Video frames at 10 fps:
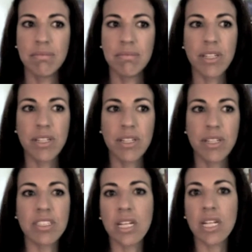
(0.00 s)
just
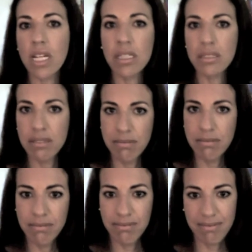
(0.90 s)
Sunday.
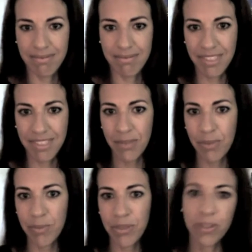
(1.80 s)
People go to
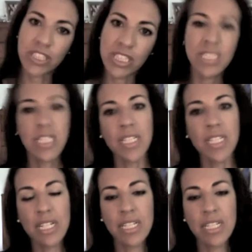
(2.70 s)
church on Sunday and then
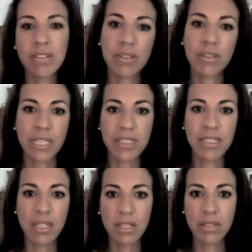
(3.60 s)
the rest of the week it's like,
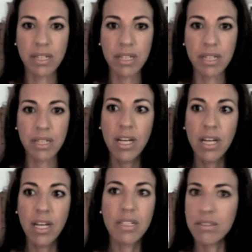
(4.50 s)
oh, okay.
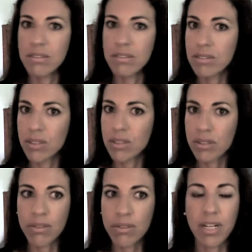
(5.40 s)
No,
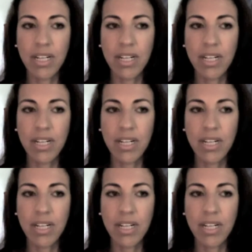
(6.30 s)
I